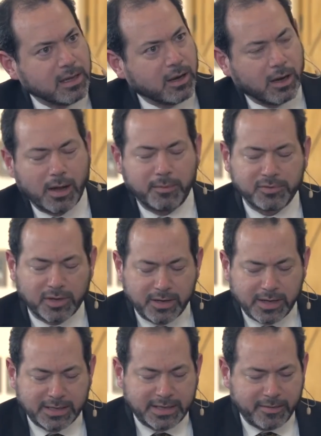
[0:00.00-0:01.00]
I'm sorry,
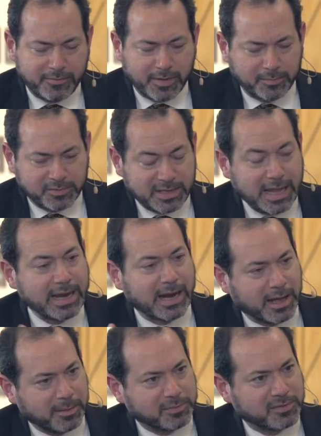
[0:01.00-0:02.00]
not DevOps, DataOps.